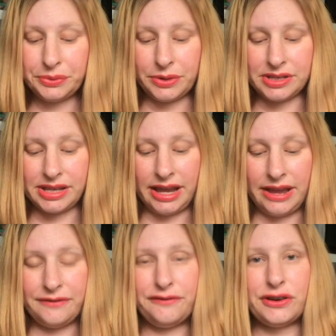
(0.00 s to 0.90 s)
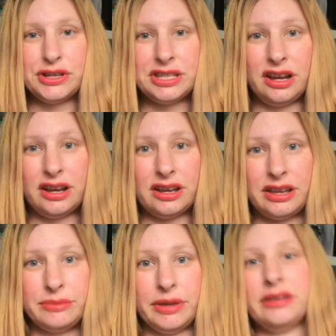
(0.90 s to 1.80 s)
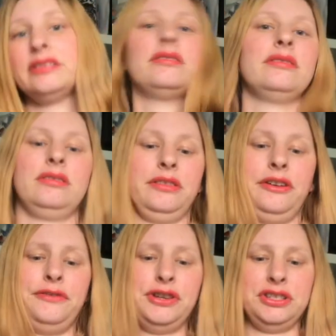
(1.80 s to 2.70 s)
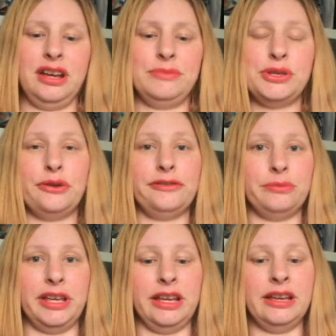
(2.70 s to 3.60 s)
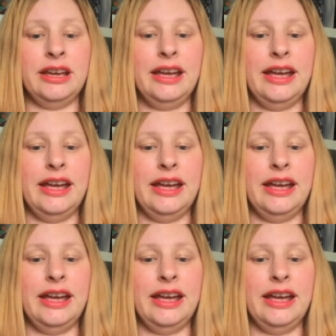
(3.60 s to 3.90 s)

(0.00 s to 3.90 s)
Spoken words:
was a first time sew for me,